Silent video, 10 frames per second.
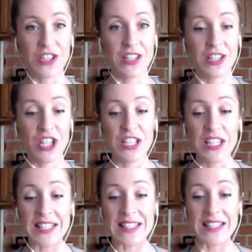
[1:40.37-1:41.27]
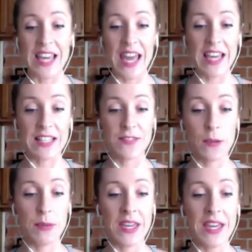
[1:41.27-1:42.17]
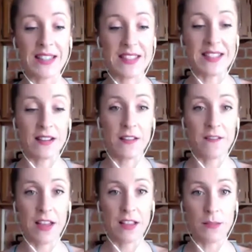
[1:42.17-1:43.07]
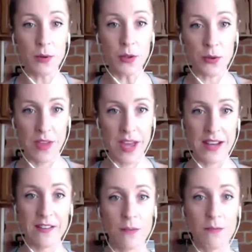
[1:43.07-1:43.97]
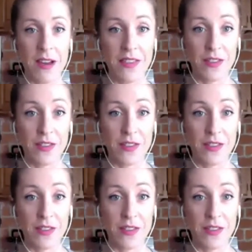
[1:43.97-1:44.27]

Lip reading: GTC ASVP is still available through the end of the month.